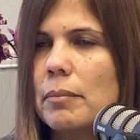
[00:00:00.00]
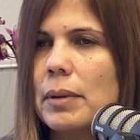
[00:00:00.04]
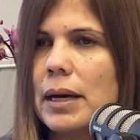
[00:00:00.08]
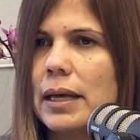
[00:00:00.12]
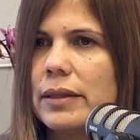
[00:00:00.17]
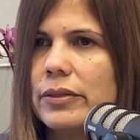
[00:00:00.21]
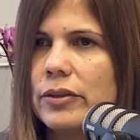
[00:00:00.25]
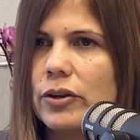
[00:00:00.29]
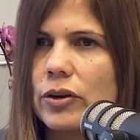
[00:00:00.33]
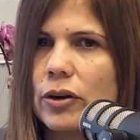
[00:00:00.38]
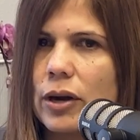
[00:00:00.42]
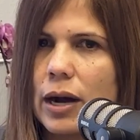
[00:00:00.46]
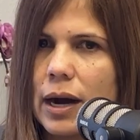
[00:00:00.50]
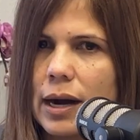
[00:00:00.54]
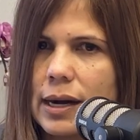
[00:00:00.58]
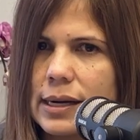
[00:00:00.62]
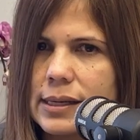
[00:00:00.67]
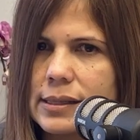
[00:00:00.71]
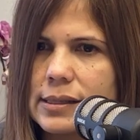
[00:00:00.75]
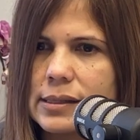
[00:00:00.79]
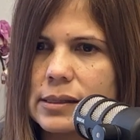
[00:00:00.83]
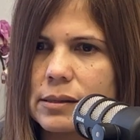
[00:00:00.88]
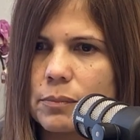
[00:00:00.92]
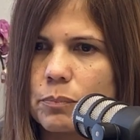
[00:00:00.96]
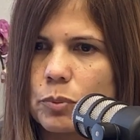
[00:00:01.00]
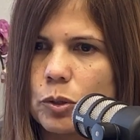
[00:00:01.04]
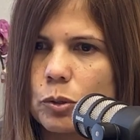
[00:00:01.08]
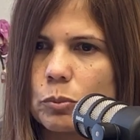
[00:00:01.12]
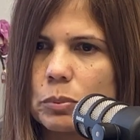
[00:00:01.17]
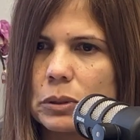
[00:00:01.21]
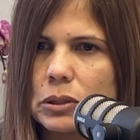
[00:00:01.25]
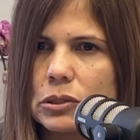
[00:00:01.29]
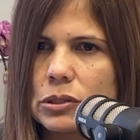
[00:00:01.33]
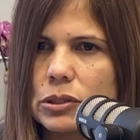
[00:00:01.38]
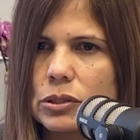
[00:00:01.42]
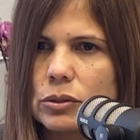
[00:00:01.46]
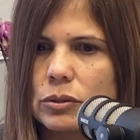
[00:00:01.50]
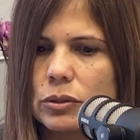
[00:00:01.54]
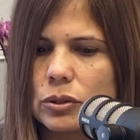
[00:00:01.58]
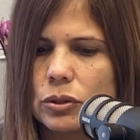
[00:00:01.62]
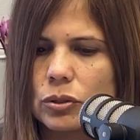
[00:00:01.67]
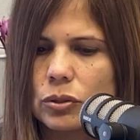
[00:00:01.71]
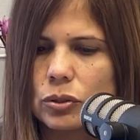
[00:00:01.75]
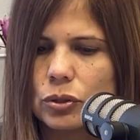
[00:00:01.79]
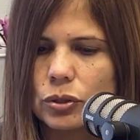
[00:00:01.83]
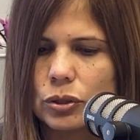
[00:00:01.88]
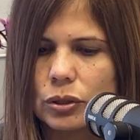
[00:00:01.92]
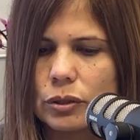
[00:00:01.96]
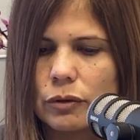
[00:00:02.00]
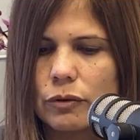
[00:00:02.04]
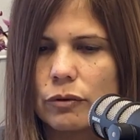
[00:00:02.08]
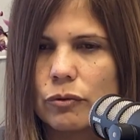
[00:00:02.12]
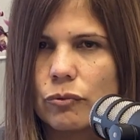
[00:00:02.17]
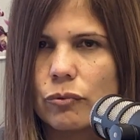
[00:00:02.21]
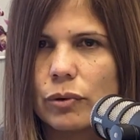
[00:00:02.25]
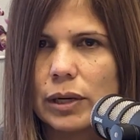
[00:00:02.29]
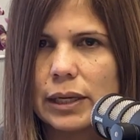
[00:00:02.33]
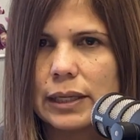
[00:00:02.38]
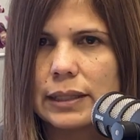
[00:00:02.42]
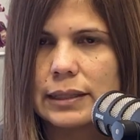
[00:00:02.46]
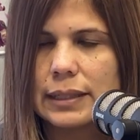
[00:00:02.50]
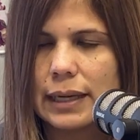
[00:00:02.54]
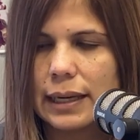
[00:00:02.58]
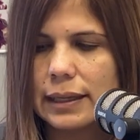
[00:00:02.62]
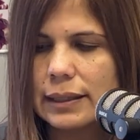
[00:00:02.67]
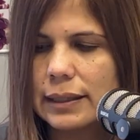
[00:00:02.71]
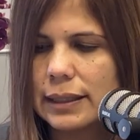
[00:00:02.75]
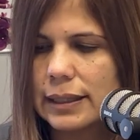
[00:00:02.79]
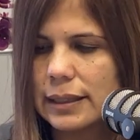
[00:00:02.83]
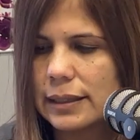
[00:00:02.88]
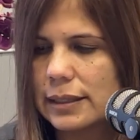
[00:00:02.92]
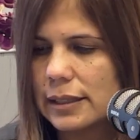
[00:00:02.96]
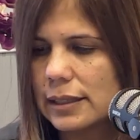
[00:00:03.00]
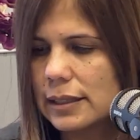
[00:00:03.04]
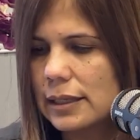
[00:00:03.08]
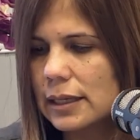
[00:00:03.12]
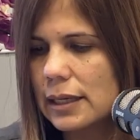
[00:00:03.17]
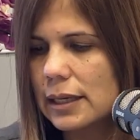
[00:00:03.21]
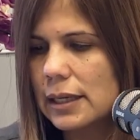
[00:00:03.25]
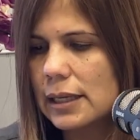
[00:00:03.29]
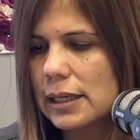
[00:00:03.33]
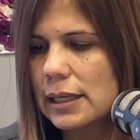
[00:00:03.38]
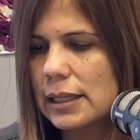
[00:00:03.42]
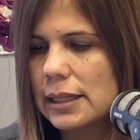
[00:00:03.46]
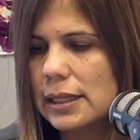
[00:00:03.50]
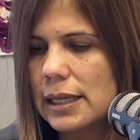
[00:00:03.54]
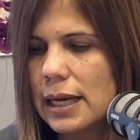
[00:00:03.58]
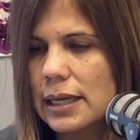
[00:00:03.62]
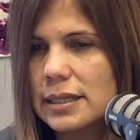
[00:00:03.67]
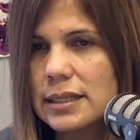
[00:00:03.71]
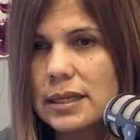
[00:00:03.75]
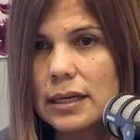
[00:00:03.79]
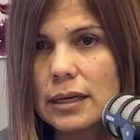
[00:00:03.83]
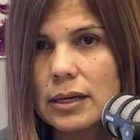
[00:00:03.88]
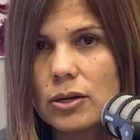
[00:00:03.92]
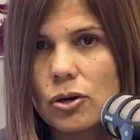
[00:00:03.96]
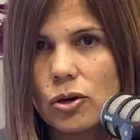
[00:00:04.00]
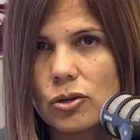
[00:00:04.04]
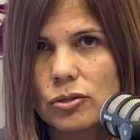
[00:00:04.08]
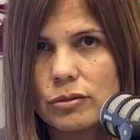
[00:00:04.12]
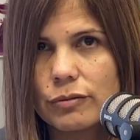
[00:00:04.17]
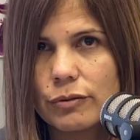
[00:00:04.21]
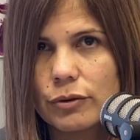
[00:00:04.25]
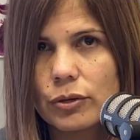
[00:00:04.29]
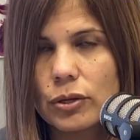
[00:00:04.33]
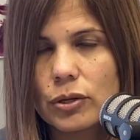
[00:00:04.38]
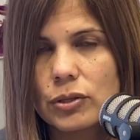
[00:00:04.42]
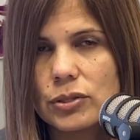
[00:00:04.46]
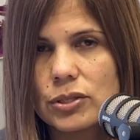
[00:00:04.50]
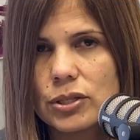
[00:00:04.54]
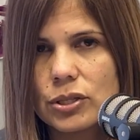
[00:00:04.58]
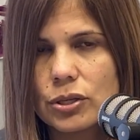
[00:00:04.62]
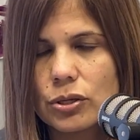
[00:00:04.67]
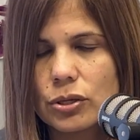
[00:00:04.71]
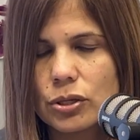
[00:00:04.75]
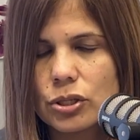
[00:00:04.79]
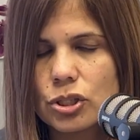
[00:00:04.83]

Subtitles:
and their eyes, the pupils look really dilated, that's a cause for concern.